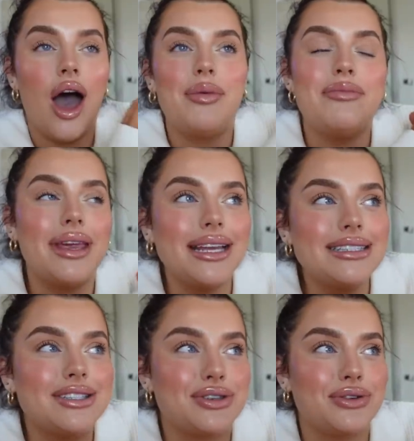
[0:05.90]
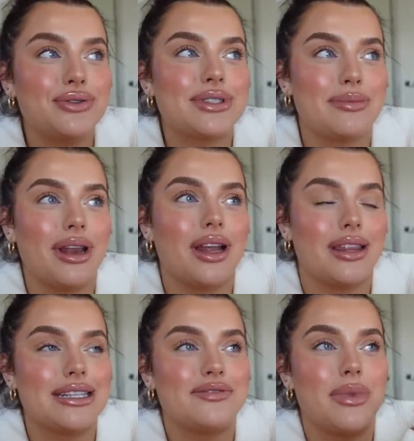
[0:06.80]
I've been meaning to do something like
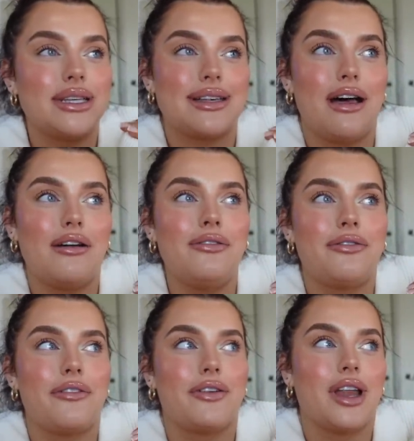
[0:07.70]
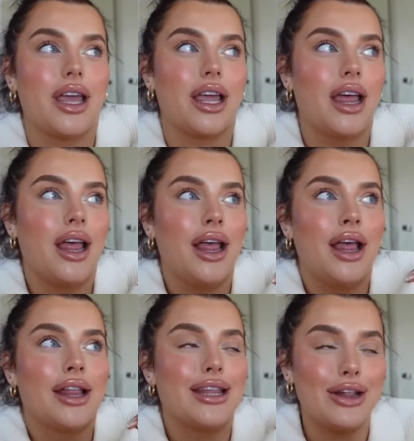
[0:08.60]
this for myself for like
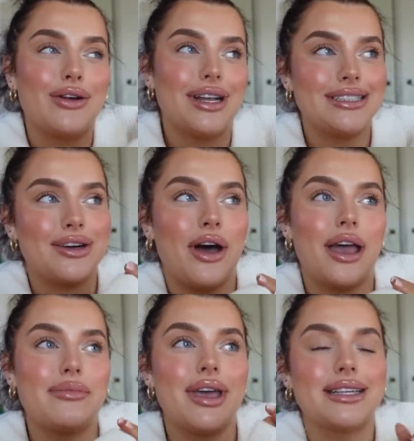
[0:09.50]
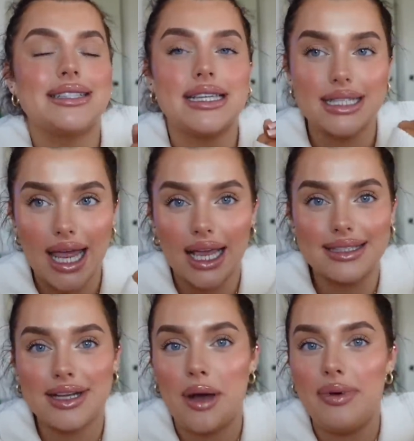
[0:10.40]
the longest time because these
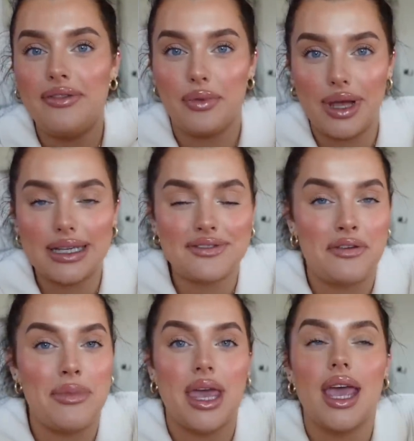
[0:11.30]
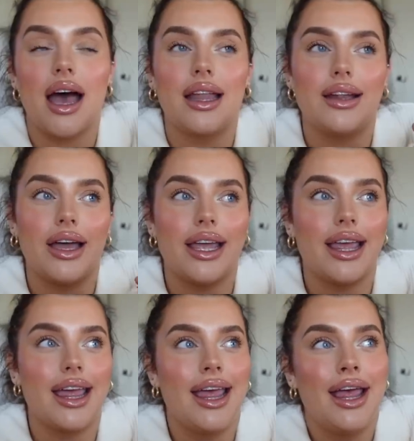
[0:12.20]
next couple of weeks for me are
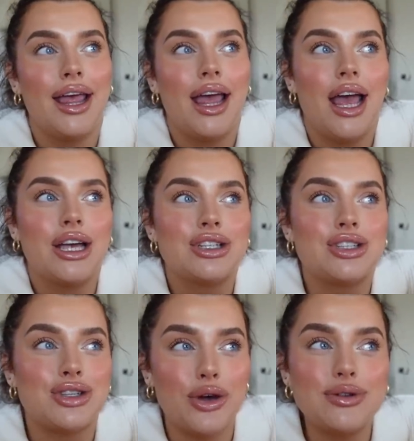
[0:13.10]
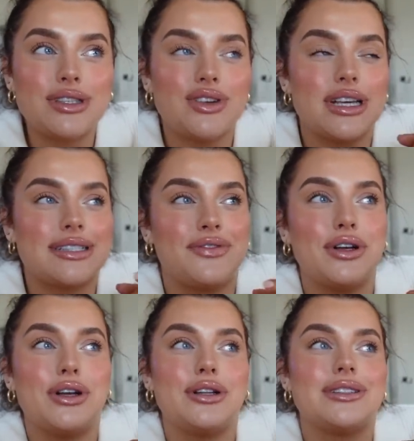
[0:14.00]
like so
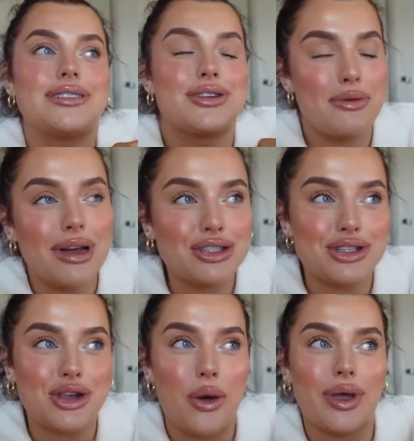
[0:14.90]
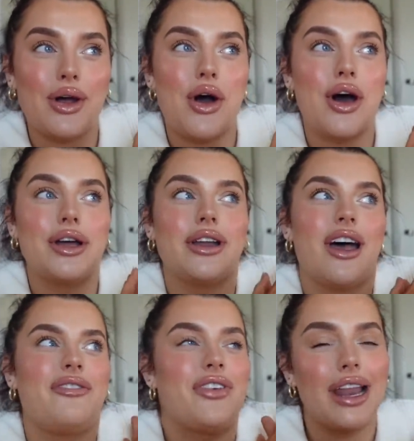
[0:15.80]
stressful, so much is going on.
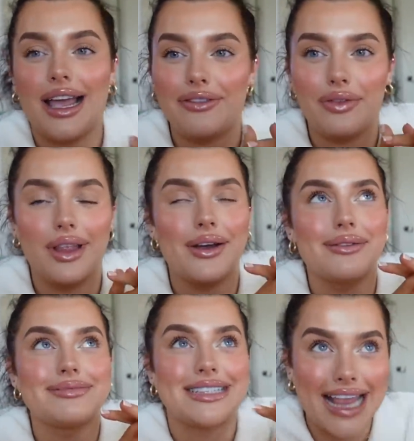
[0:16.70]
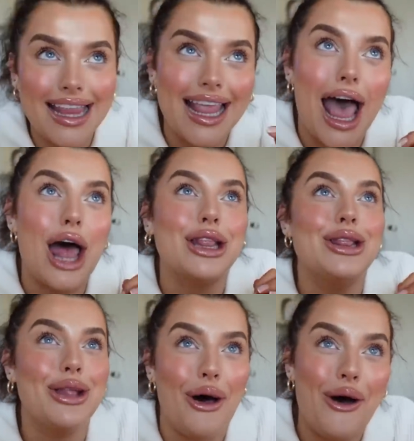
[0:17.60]
I feel like I've said that a
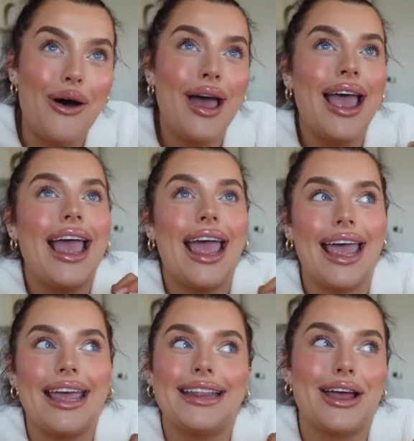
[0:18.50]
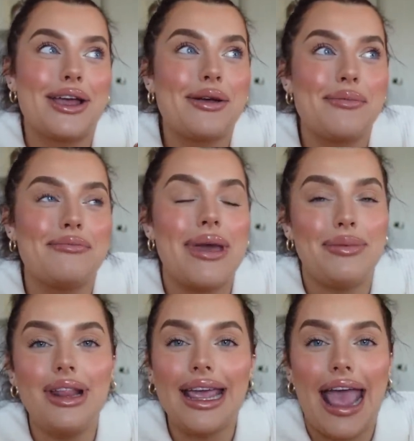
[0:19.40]
lot in like
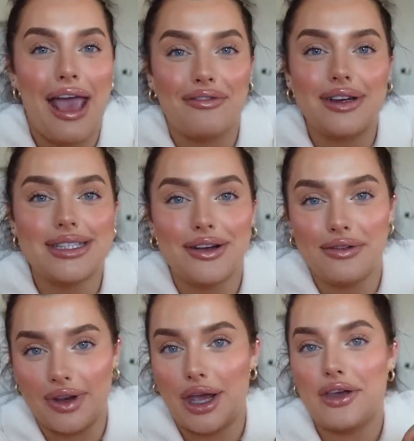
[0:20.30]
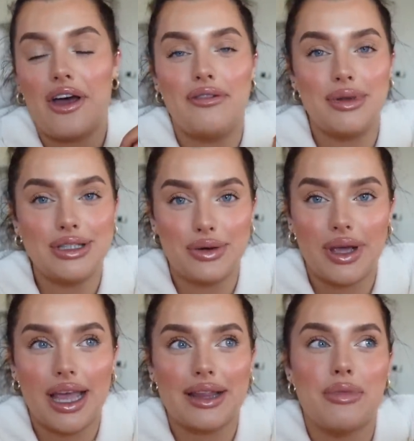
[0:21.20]
maybe like every single video that I've been
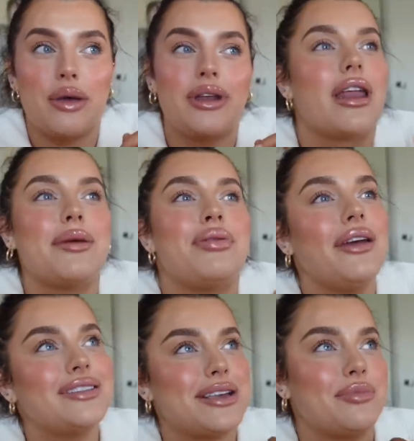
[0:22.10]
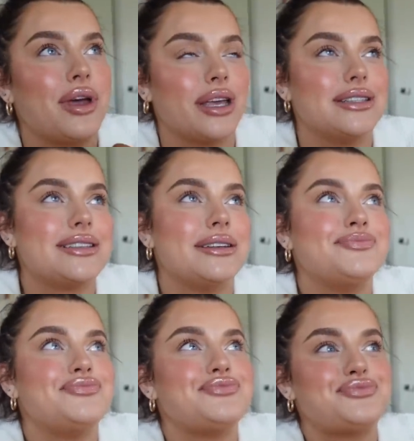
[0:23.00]
doing at the moment. And I preface it because
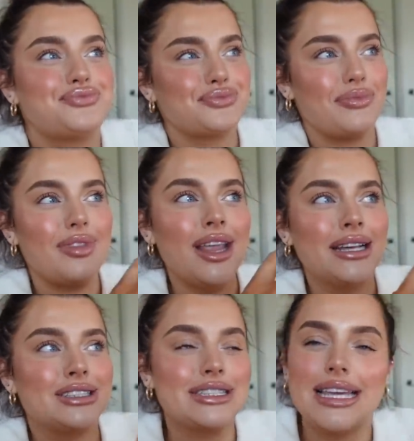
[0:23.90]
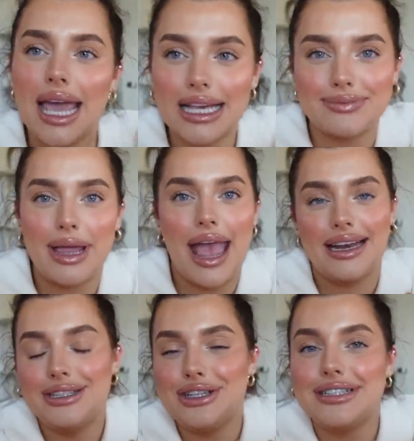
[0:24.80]
just in case my
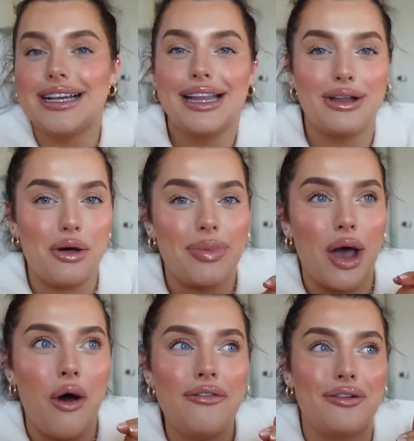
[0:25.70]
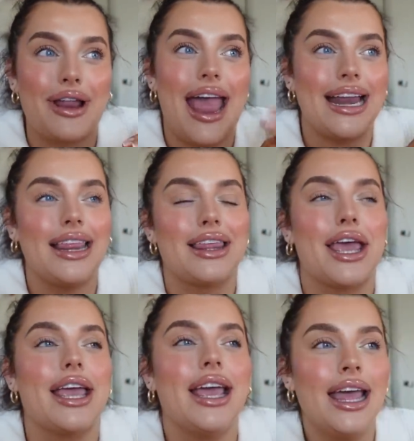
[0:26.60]
energy is like a little bit off or like
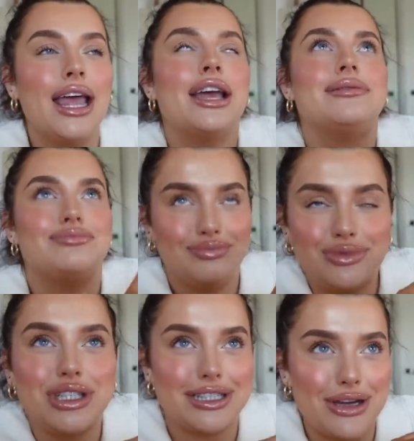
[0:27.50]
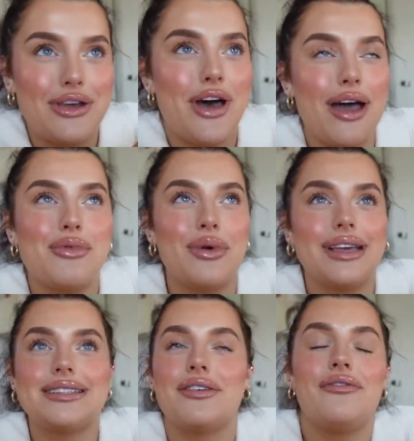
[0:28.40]
anything, just know that I'm
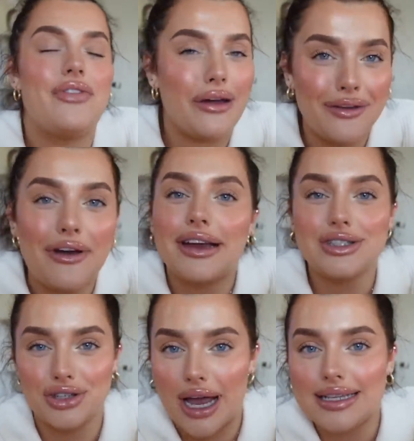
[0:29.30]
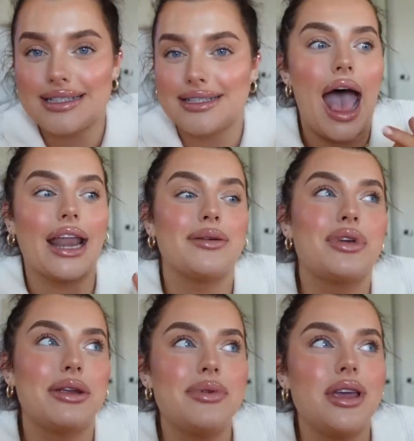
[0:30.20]
always very, very stressed and I'm
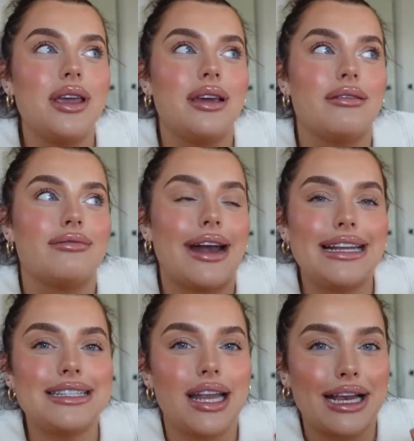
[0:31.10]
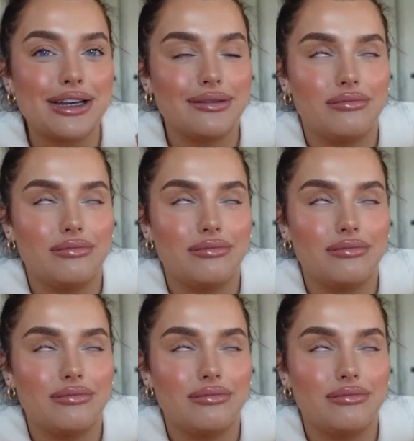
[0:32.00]
gonna be ready to like,